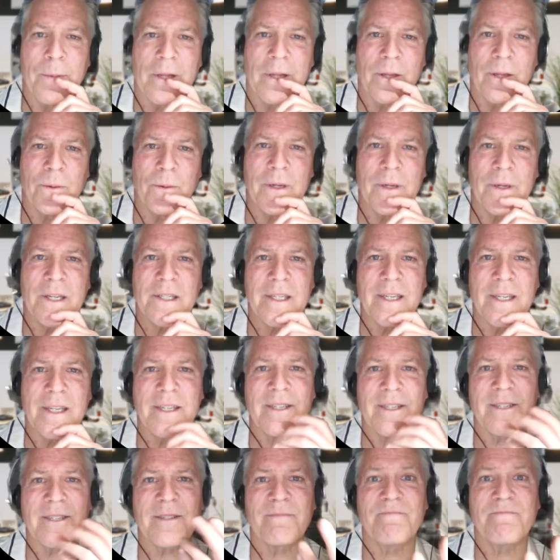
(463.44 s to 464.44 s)
What type of
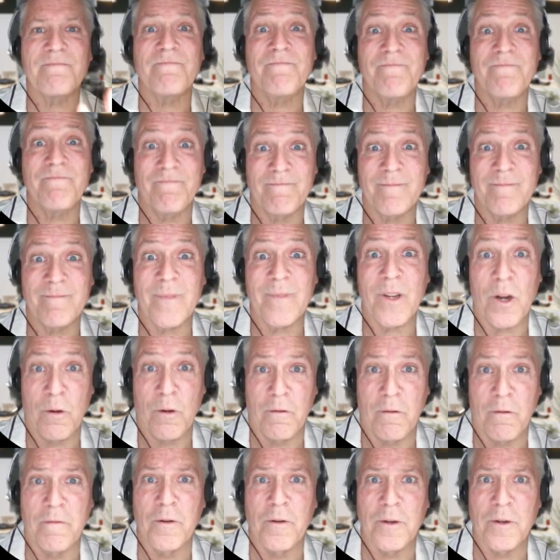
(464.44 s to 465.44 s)
loan is this?
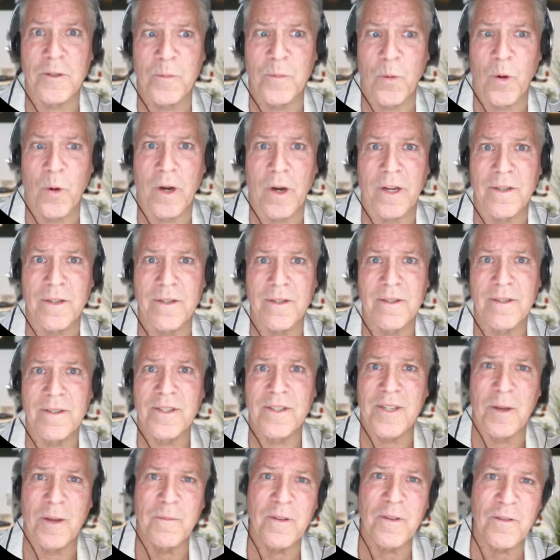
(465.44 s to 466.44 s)
A reverse
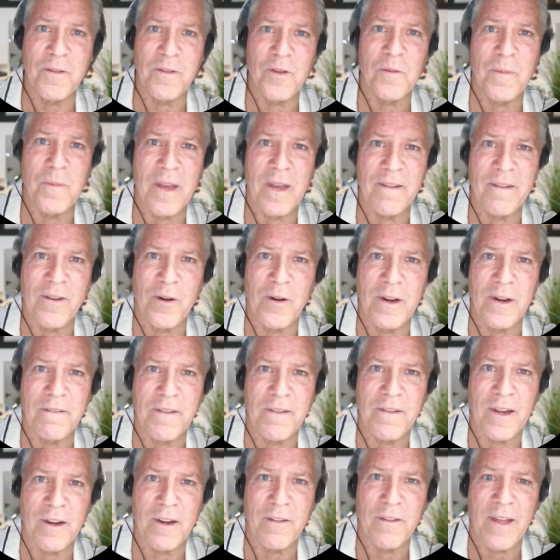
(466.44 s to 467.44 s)
mortgage. Some of you
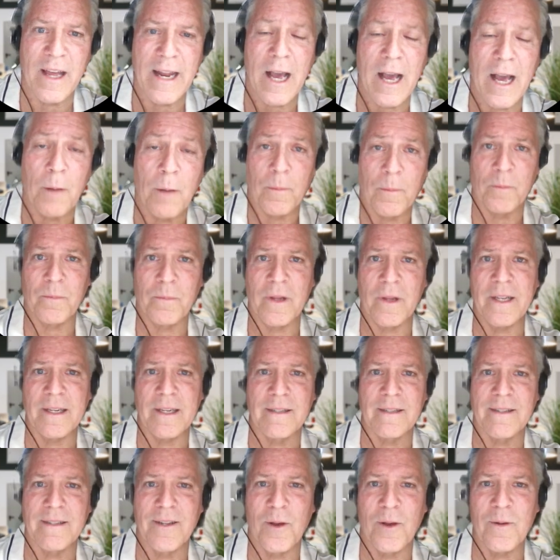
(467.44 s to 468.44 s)
may have already figured that out,
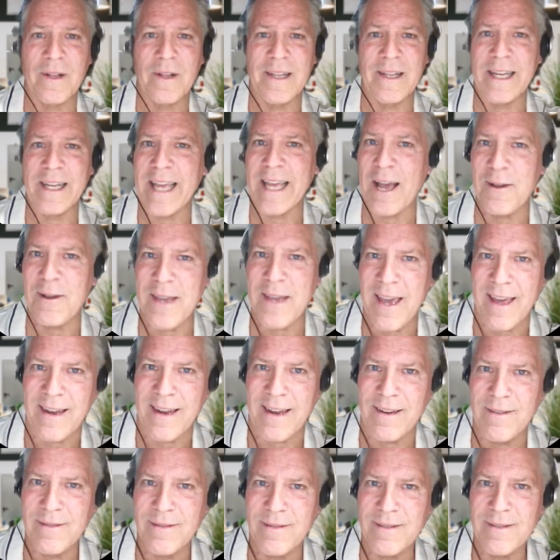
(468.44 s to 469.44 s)
but please don't click
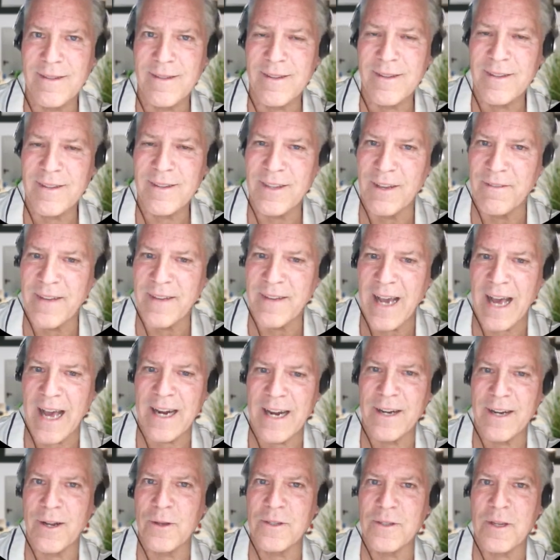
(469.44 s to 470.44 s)
out yet.
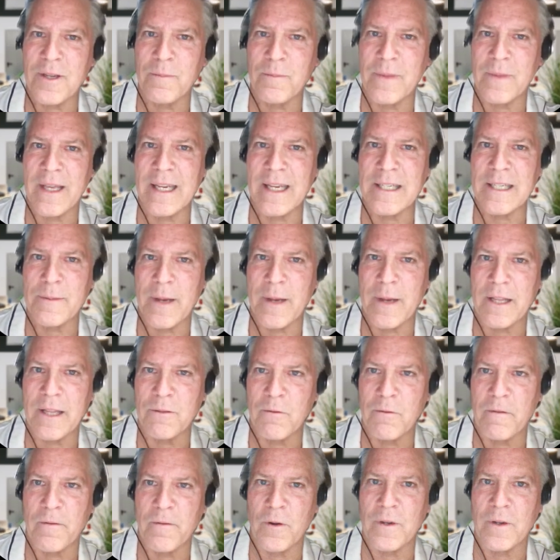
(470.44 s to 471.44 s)
You've got to know some
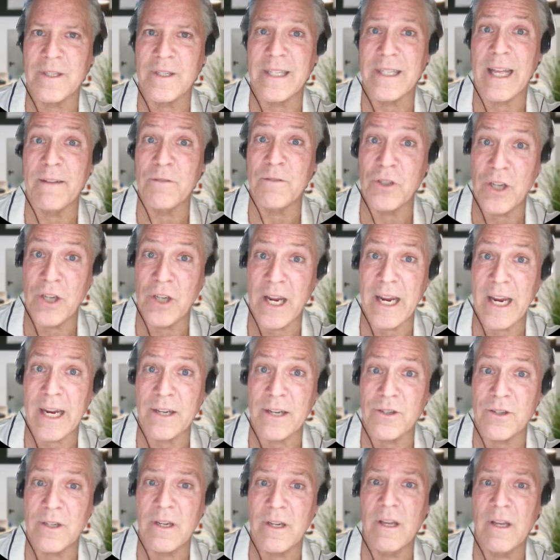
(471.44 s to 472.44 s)
things about the reverse that
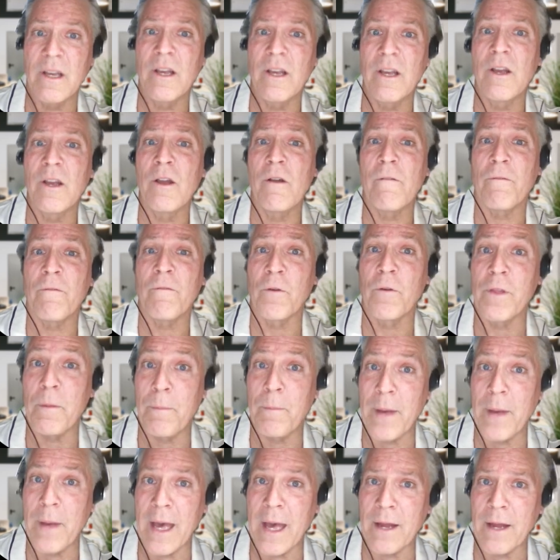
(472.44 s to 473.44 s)
have changed
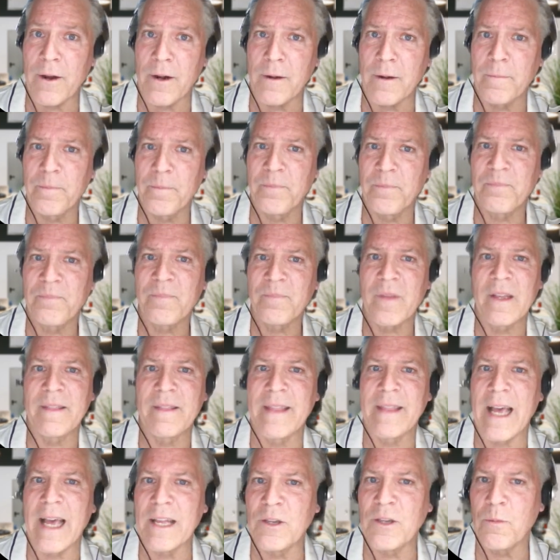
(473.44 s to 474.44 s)
for the better
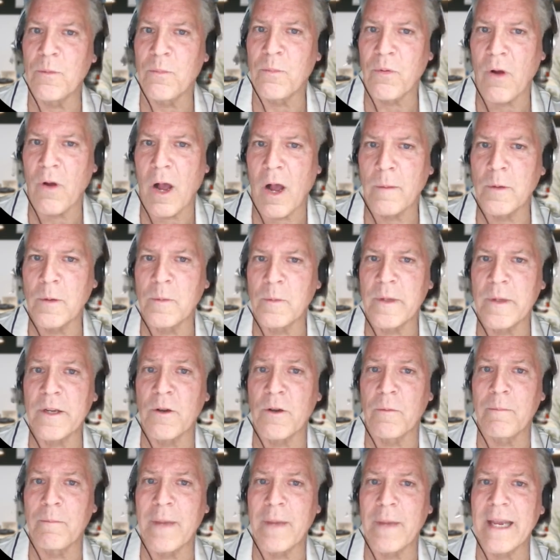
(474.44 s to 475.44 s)
that you
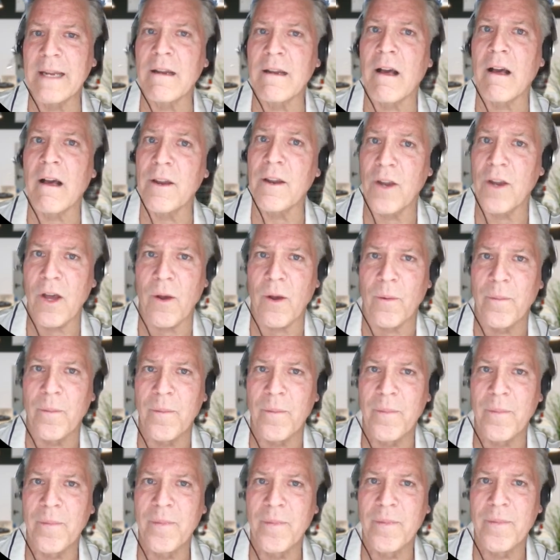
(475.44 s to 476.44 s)
probably or may
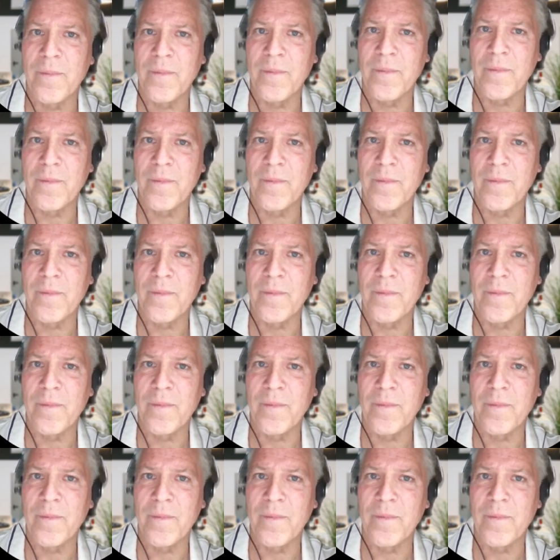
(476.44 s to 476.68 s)
not know.